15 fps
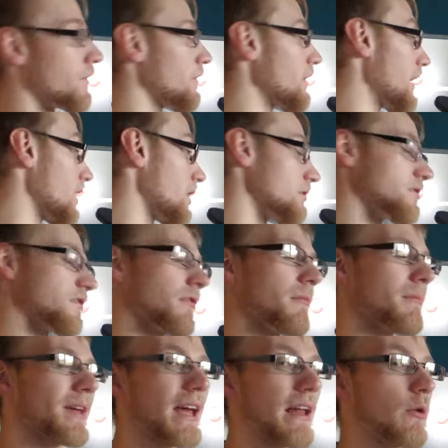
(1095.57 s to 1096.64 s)
that comes from the
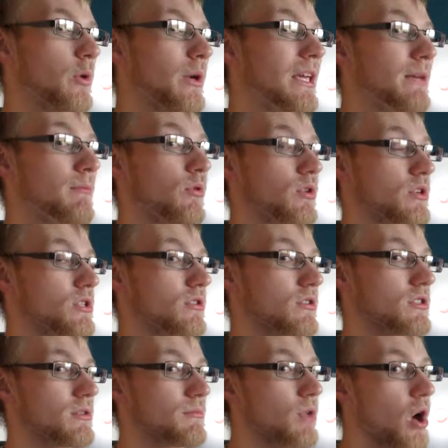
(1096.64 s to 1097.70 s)
mechanical keyboard as long as
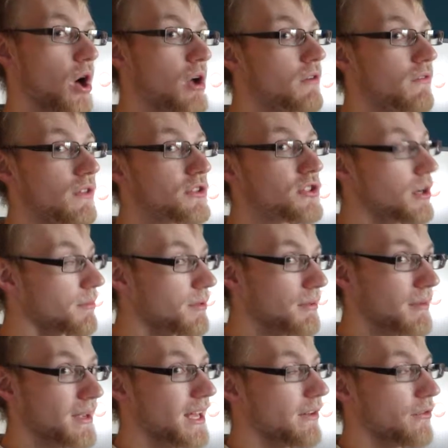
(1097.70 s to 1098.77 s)
I'm not over the top of the
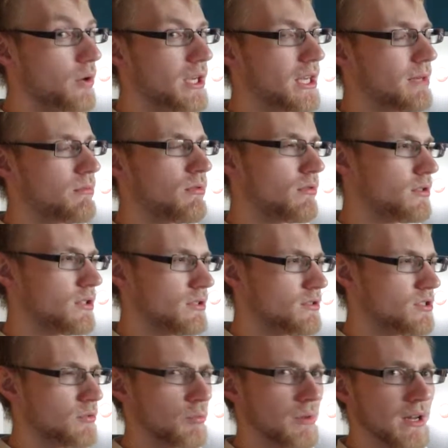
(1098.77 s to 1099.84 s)
mechanical keyboard in
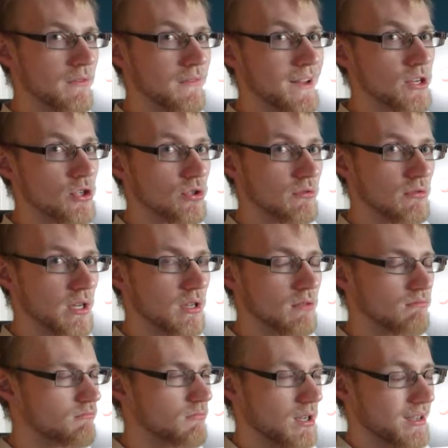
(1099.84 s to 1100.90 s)
some weird fashion, like
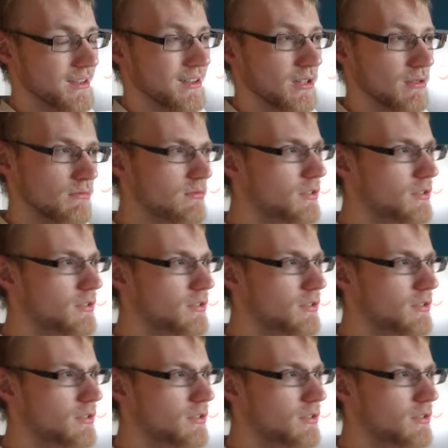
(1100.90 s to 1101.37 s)
I don't know.